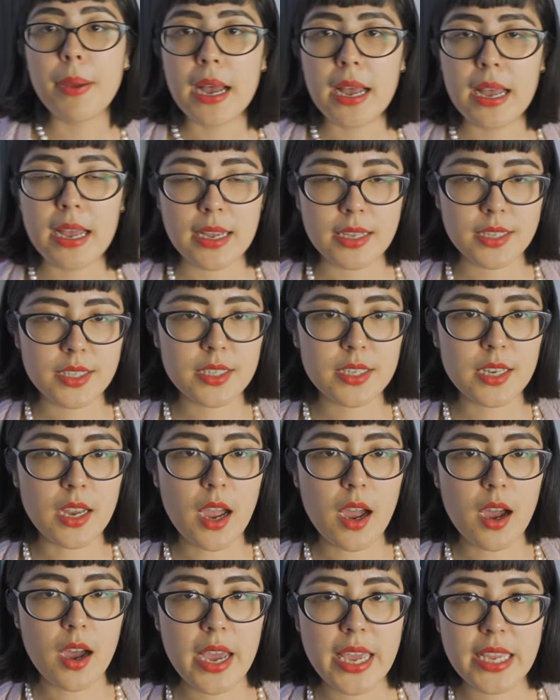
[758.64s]
but
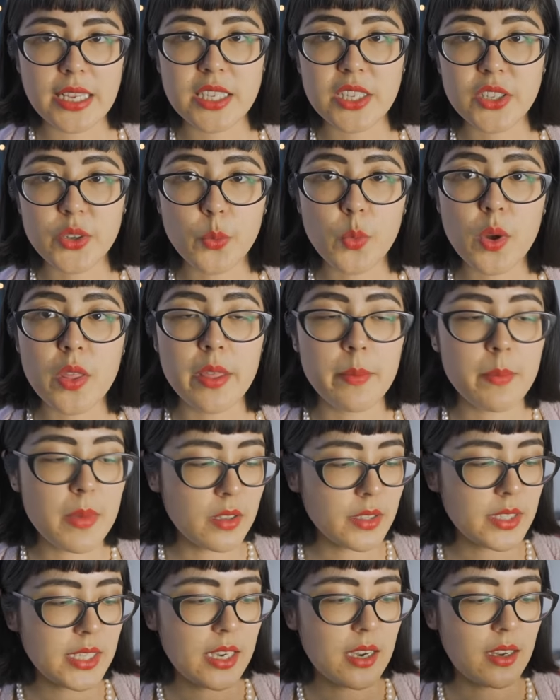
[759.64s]
I didn't want the
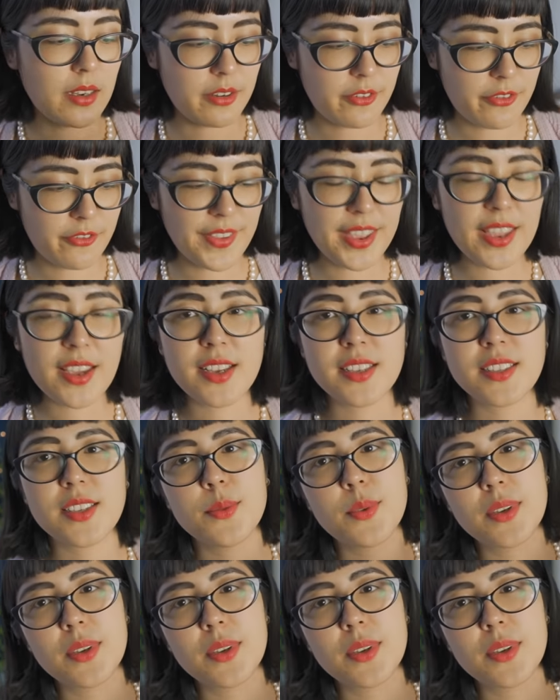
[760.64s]
multicoloured fingers.